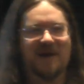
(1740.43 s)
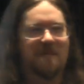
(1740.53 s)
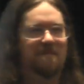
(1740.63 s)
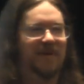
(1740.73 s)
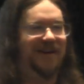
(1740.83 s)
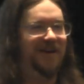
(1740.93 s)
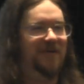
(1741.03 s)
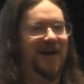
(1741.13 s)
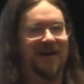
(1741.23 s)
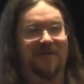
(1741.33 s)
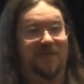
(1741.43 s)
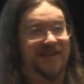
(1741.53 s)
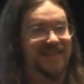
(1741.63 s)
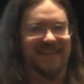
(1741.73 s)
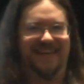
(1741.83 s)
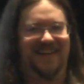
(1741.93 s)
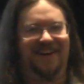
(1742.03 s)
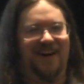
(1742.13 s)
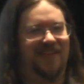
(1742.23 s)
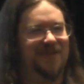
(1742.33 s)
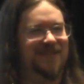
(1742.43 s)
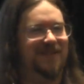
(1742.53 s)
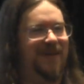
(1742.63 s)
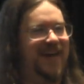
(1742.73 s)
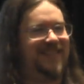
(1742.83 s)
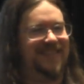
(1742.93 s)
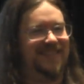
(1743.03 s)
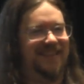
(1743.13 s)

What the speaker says: But you know what? We deleted all those devices,